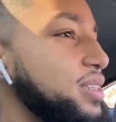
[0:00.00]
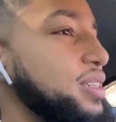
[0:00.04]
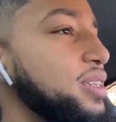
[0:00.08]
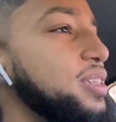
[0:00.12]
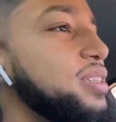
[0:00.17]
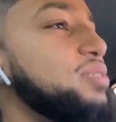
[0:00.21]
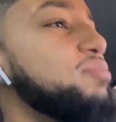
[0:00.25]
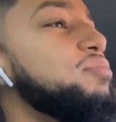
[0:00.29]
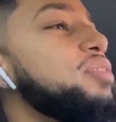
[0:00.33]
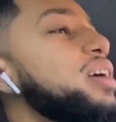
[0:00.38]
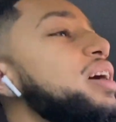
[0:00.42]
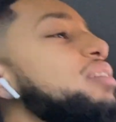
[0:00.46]

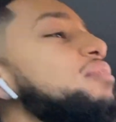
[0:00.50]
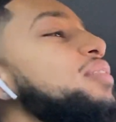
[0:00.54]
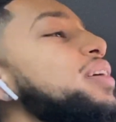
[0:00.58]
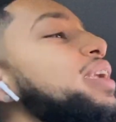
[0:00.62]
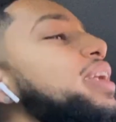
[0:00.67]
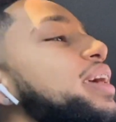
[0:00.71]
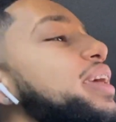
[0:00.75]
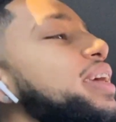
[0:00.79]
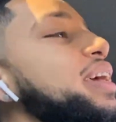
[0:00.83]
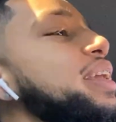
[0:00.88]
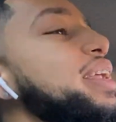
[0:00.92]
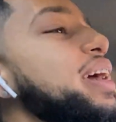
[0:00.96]
is why I want
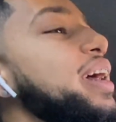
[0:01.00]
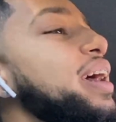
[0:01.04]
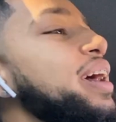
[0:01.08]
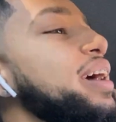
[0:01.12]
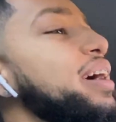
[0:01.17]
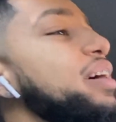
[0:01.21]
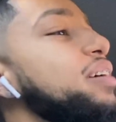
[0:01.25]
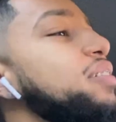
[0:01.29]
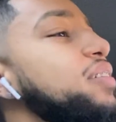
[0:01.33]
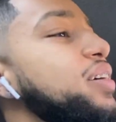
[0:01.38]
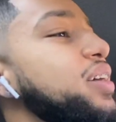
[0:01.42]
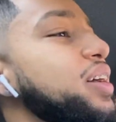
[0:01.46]
to get a
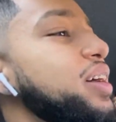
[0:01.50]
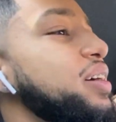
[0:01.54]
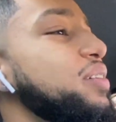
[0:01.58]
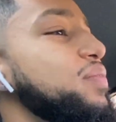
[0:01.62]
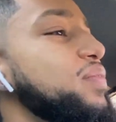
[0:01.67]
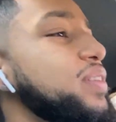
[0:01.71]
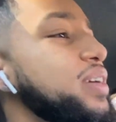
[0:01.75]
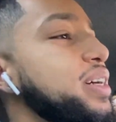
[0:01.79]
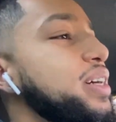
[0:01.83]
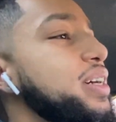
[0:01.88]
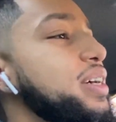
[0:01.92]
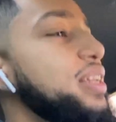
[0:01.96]
Hellcat,
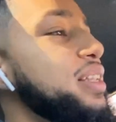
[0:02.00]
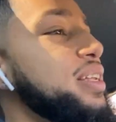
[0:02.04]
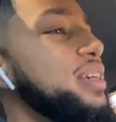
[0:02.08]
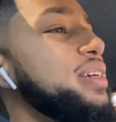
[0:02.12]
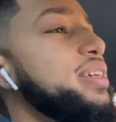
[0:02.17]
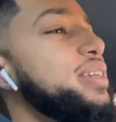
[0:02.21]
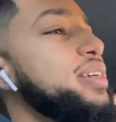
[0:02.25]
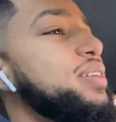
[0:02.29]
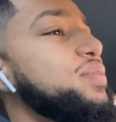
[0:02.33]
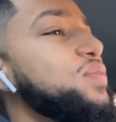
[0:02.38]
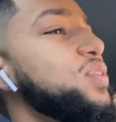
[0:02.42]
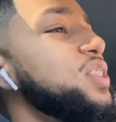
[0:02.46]
man.
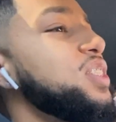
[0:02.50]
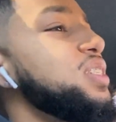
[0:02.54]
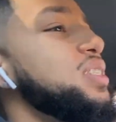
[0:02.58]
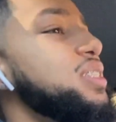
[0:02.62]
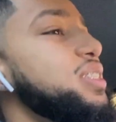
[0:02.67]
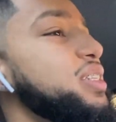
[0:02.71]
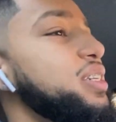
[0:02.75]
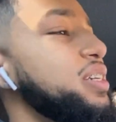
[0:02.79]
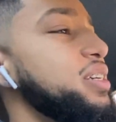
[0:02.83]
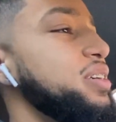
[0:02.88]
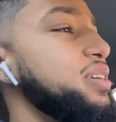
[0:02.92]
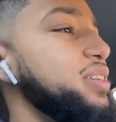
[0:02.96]
Like, I'm
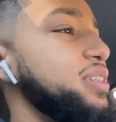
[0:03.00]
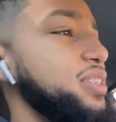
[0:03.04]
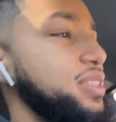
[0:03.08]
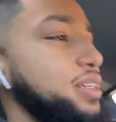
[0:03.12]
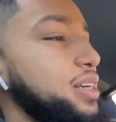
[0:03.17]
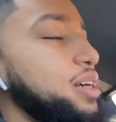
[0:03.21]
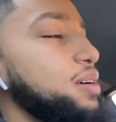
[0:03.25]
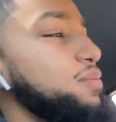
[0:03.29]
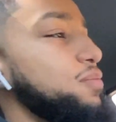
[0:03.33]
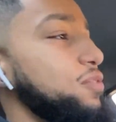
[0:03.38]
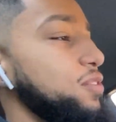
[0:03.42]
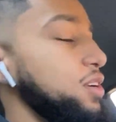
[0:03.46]
serious. Like,
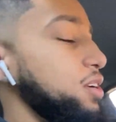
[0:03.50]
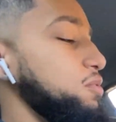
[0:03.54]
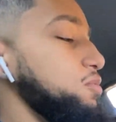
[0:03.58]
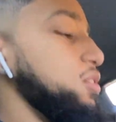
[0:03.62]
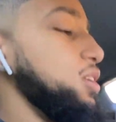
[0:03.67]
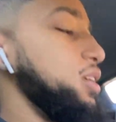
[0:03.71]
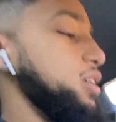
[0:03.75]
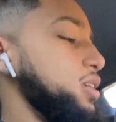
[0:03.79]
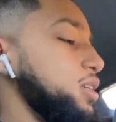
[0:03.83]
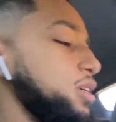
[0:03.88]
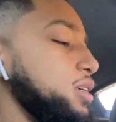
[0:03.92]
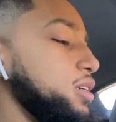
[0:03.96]
I really
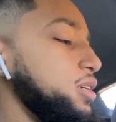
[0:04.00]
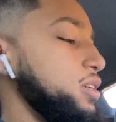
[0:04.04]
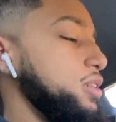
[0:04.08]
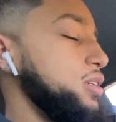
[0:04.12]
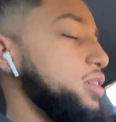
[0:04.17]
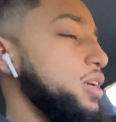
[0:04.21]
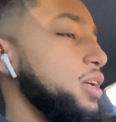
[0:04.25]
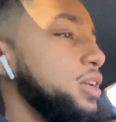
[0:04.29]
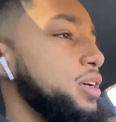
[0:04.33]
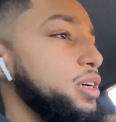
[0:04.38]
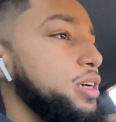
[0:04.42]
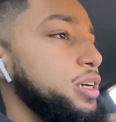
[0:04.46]
want to get a,
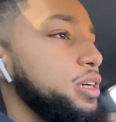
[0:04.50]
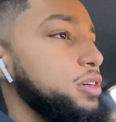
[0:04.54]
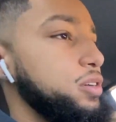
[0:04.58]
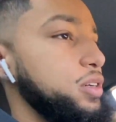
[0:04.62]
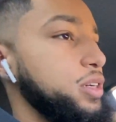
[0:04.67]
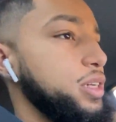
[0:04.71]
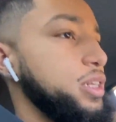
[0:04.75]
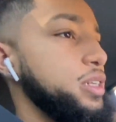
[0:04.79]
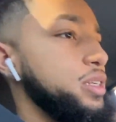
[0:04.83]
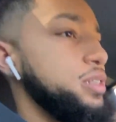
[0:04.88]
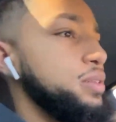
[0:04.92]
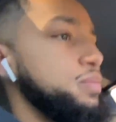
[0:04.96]
a
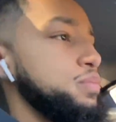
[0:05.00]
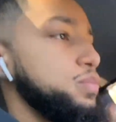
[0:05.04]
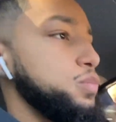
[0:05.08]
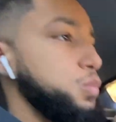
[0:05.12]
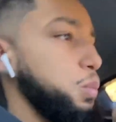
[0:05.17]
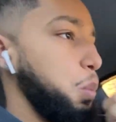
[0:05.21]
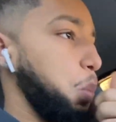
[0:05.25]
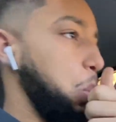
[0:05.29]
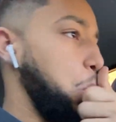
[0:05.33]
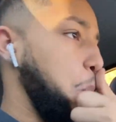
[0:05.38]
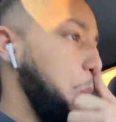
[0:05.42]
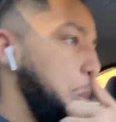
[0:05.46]
Hellcat. I
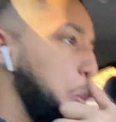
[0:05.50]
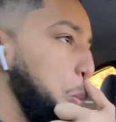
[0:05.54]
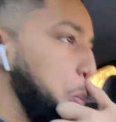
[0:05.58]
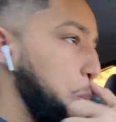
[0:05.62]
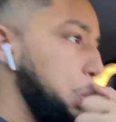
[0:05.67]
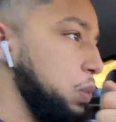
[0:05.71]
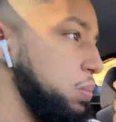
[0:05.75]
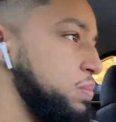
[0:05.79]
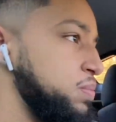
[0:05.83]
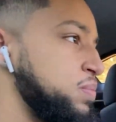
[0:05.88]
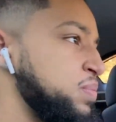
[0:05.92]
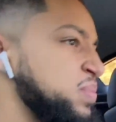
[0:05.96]
think
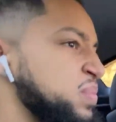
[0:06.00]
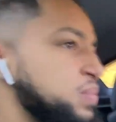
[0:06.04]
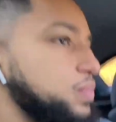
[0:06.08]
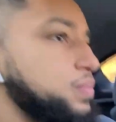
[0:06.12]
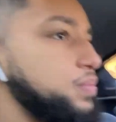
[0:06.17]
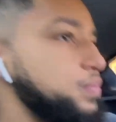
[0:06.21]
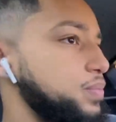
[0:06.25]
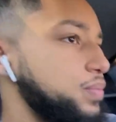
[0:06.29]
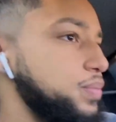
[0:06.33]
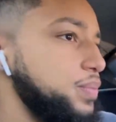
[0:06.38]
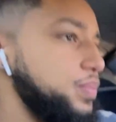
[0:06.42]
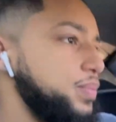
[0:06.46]
700
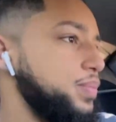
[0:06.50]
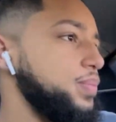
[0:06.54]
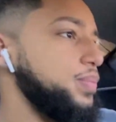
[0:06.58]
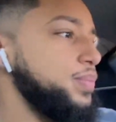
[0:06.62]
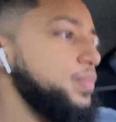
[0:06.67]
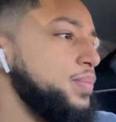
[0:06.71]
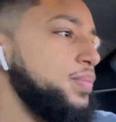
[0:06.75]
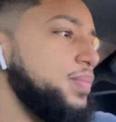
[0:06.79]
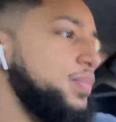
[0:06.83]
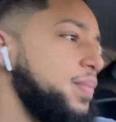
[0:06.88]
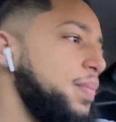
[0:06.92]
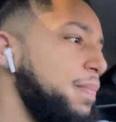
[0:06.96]
seconds.
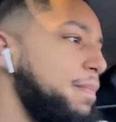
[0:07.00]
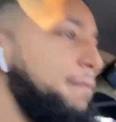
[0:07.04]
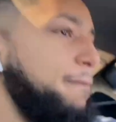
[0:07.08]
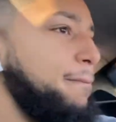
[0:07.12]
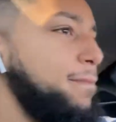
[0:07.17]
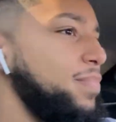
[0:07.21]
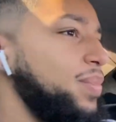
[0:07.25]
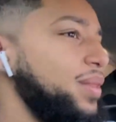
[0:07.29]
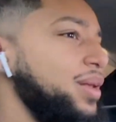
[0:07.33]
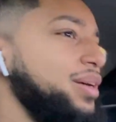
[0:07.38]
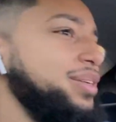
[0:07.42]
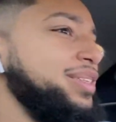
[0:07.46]

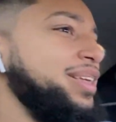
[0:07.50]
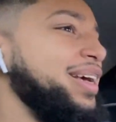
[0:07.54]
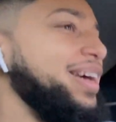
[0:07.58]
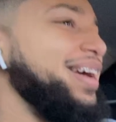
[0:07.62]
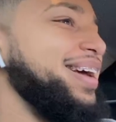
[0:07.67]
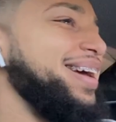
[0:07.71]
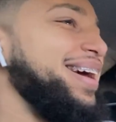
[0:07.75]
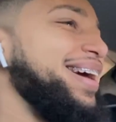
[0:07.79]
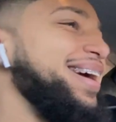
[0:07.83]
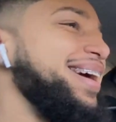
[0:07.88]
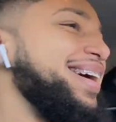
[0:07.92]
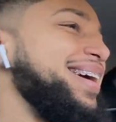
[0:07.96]

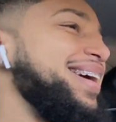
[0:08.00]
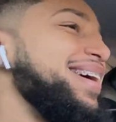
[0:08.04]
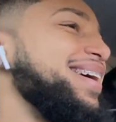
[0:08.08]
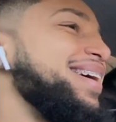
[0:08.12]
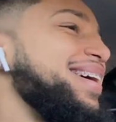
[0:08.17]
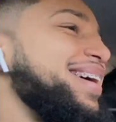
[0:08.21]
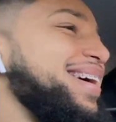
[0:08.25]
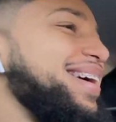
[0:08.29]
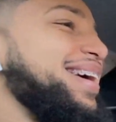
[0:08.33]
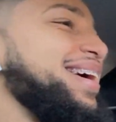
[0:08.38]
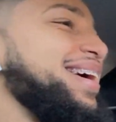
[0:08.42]
Wait,